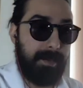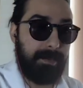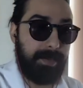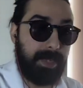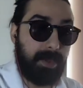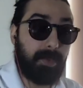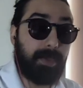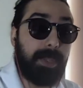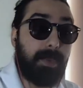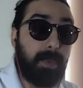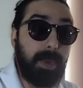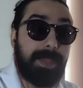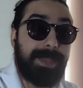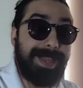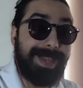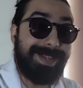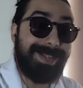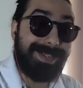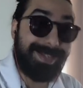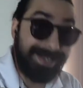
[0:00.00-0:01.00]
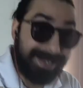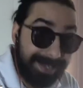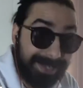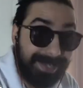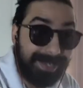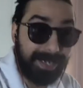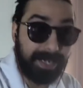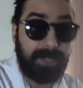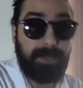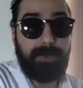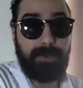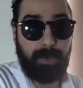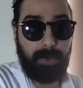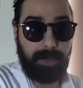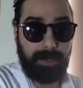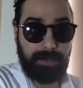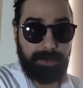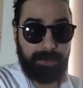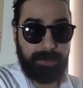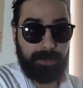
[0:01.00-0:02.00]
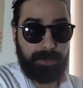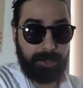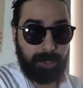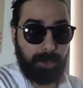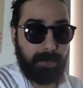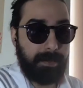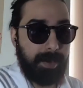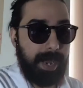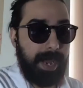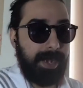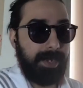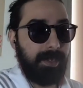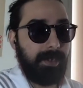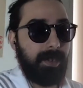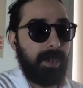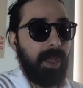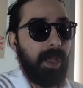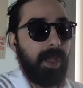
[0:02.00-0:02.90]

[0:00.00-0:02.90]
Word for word: The only one that didn't endorse Joe Biden